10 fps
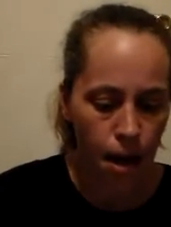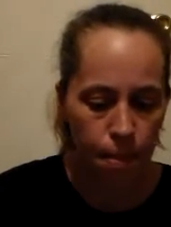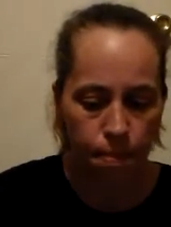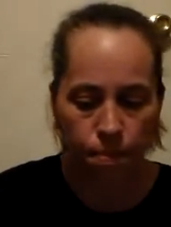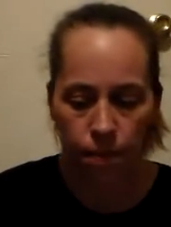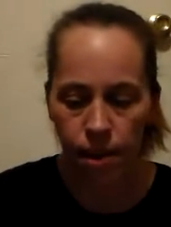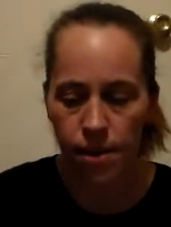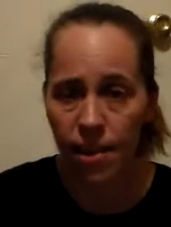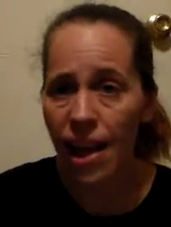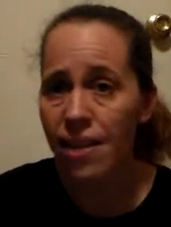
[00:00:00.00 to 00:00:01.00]
Um,
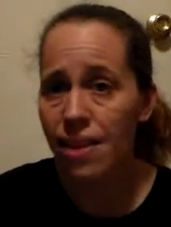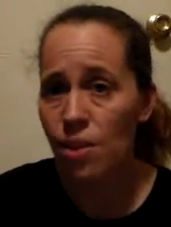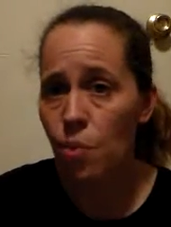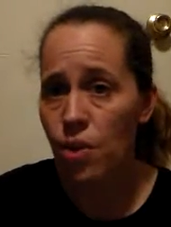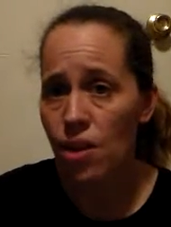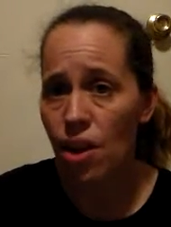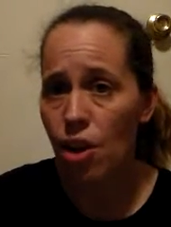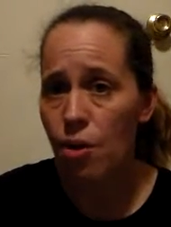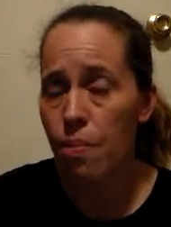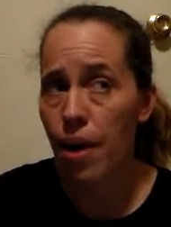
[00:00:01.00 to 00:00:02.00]
the site says
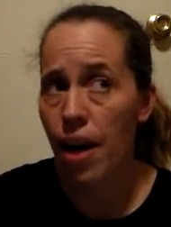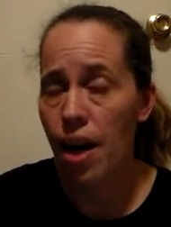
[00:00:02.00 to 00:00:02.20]
once a year,